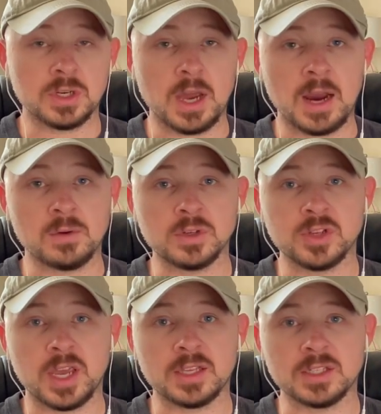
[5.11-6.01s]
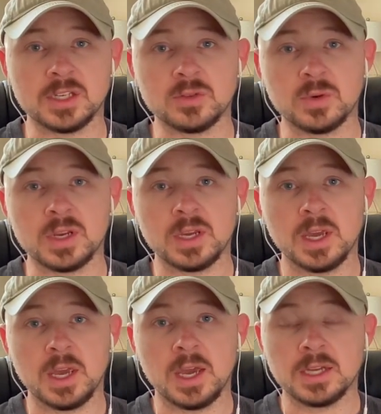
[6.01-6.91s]
and Irish ancestry.
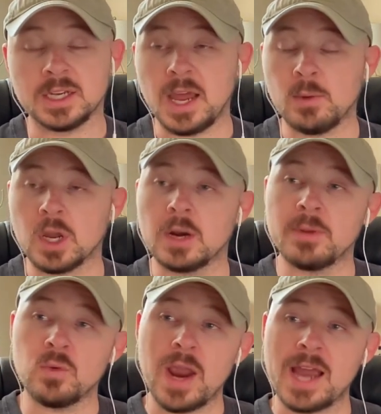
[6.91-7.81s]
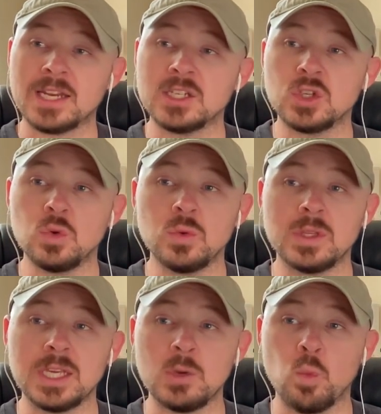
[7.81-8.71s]
Today we're going to be reacting to
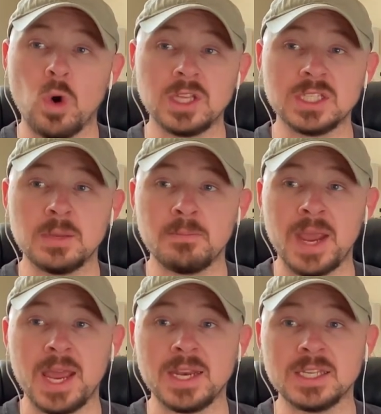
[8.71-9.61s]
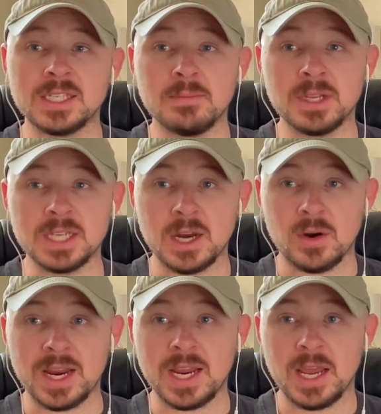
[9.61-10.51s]
the once abandoned
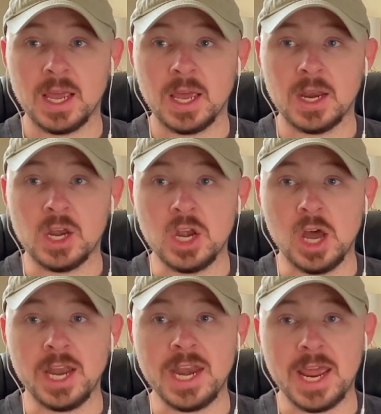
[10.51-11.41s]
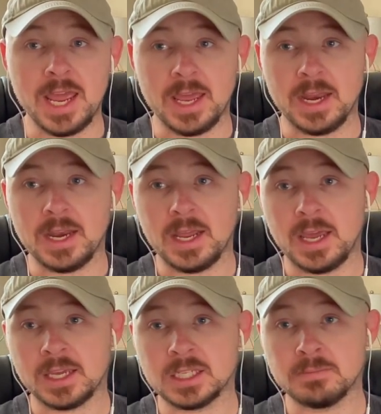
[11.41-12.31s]
cemetery, Nunhead,
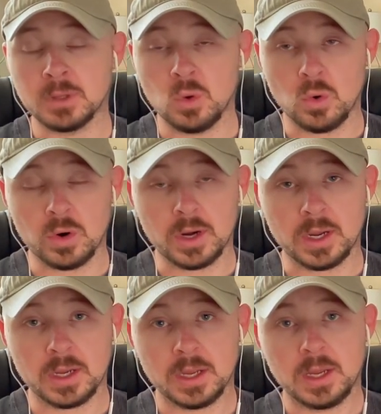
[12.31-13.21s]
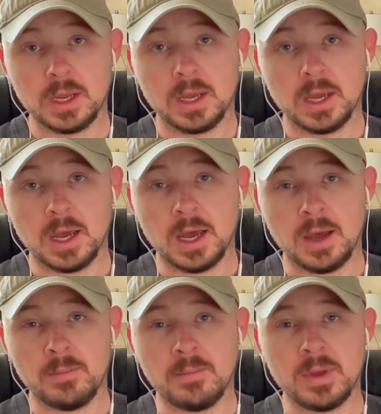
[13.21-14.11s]
explored.
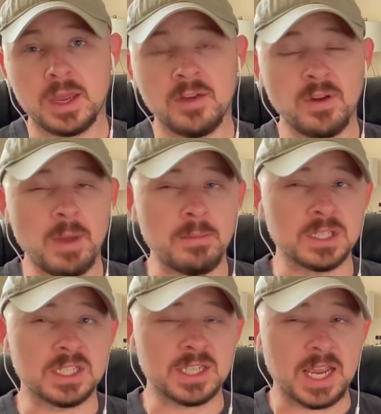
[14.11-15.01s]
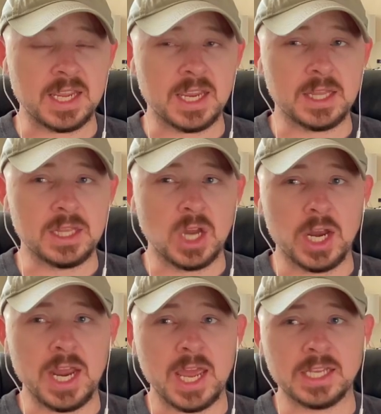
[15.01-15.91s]
If I'm not mistaken,
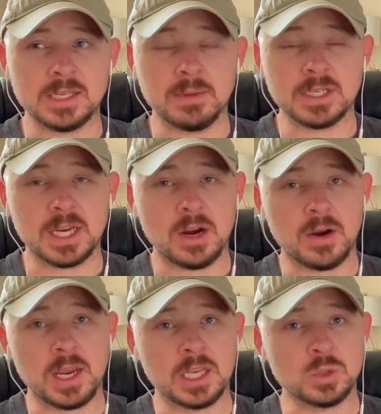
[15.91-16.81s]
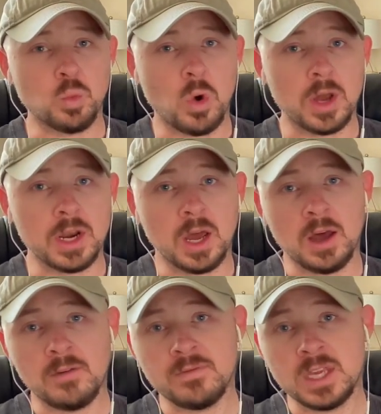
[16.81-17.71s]
Nunhead Cemetery is one
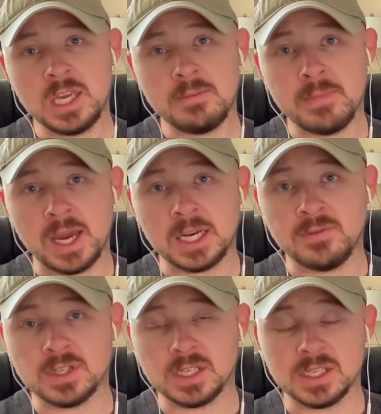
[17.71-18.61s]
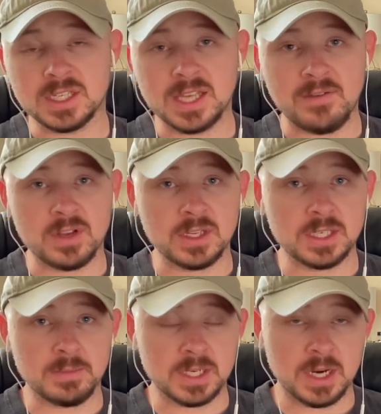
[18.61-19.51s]
of the Magnificent Seven
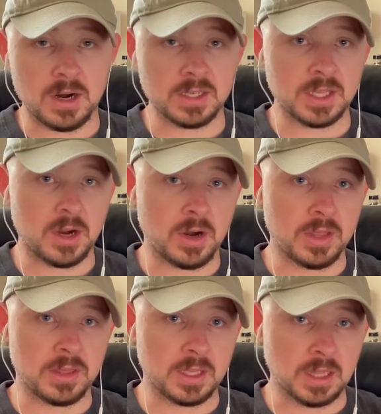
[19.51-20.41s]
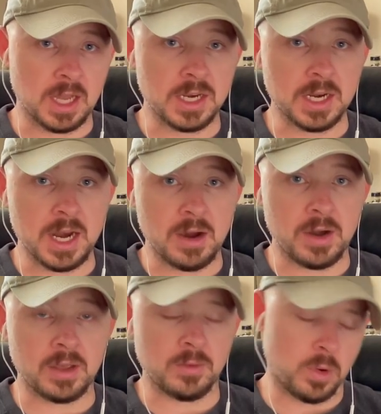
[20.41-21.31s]
cemeteries that are in the London
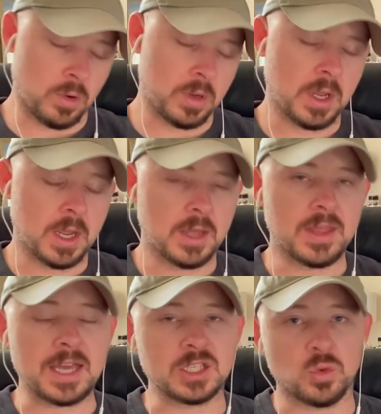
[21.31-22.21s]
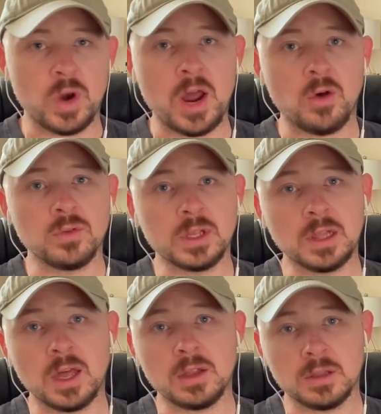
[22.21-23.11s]
area or that surround
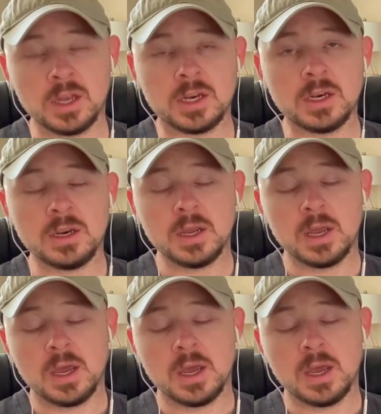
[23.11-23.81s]
the London.